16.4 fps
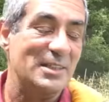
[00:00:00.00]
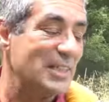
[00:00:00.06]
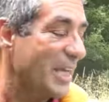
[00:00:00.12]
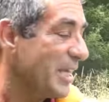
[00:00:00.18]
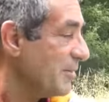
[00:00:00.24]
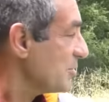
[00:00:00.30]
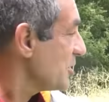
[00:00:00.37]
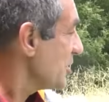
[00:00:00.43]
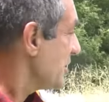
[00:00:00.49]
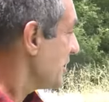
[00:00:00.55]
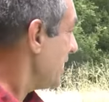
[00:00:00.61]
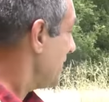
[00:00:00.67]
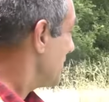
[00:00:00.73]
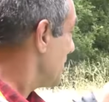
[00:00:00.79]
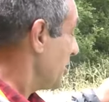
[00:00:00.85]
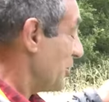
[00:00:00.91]
the same to
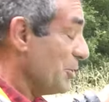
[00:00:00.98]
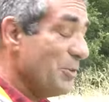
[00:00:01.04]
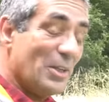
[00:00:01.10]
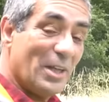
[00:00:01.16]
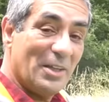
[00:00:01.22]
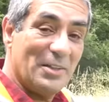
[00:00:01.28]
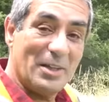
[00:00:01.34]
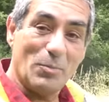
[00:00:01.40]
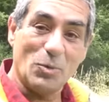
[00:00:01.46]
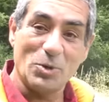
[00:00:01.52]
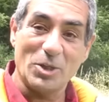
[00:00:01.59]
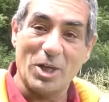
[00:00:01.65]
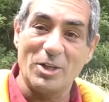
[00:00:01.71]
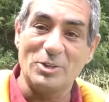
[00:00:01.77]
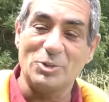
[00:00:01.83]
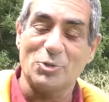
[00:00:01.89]
T2, and then we'll
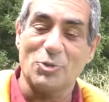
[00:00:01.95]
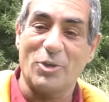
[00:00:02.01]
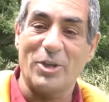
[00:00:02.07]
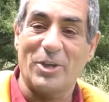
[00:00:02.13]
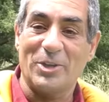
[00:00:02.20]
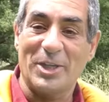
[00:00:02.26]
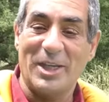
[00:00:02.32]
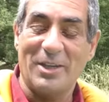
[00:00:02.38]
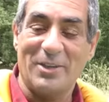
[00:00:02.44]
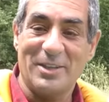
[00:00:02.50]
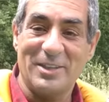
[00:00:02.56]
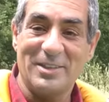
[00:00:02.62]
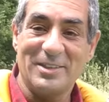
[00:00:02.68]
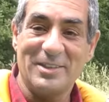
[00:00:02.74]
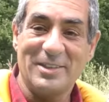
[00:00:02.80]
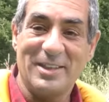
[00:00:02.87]
go and draw it on
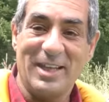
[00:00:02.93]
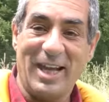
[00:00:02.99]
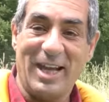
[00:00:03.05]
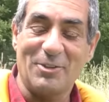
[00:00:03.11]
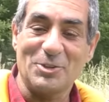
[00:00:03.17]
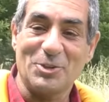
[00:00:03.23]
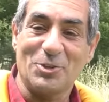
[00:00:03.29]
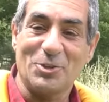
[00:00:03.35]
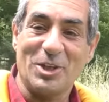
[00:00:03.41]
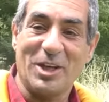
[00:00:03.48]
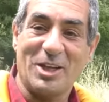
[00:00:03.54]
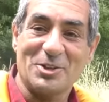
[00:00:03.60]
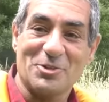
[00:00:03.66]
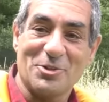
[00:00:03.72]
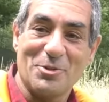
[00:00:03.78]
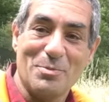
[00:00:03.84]
our outdoor
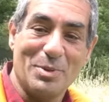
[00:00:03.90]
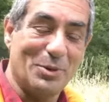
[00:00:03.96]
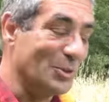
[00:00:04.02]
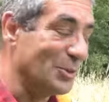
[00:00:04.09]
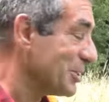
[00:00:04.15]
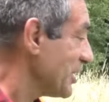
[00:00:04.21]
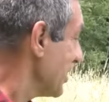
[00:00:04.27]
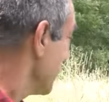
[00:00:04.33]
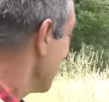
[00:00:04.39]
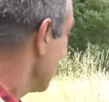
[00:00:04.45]
classroom board.